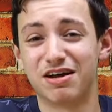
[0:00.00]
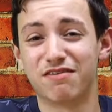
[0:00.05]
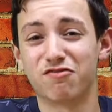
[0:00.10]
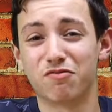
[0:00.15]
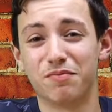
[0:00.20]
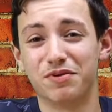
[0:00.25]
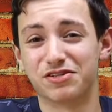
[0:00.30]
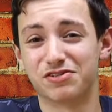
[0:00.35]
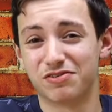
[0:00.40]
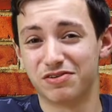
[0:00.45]
never
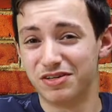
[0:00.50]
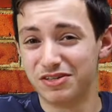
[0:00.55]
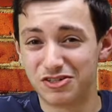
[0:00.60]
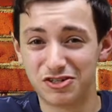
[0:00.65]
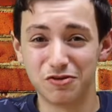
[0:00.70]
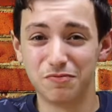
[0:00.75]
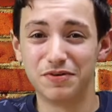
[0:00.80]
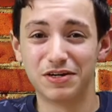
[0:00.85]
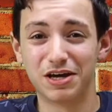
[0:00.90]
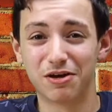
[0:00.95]
misery
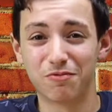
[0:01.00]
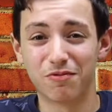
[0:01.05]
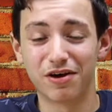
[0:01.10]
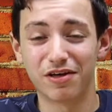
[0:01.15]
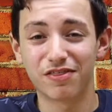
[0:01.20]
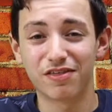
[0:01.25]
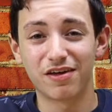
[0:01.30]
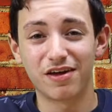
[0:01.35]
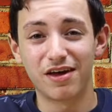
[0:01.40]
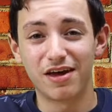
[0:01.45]
to begin
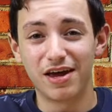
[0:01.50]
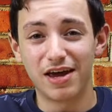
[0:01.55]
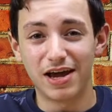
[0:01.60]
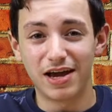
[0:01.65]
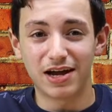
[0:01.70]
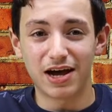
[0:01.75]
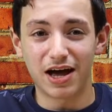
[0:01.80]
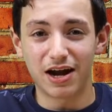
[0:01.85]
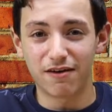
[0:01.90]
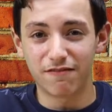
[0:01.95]
with
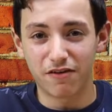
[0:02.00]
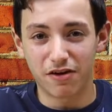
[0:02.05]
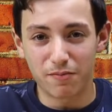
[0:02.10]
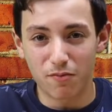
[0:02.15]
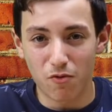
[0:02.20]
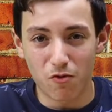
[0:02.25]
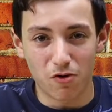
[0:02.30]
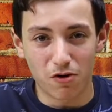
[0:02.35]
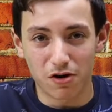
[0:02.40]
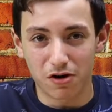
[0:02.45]
in kind of a
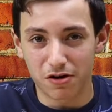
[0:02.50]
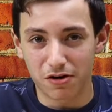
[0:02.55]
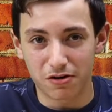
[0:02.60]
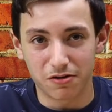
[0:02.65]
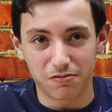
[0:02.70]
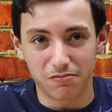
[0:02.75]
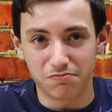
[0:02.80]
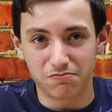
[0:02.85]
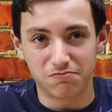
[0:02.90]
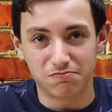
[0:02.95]

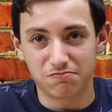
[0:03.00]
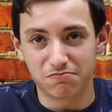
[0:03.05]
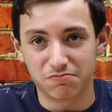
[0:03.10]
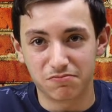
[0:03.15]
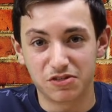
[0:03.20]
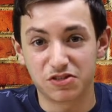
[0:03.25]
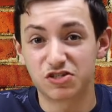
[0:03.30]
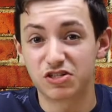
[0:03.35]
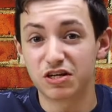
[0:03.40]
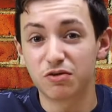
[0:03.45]
more
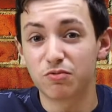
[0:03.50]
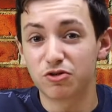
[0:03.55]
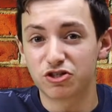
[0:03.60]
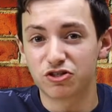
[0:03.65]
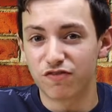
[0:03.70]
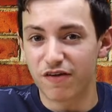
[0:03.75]
distinguished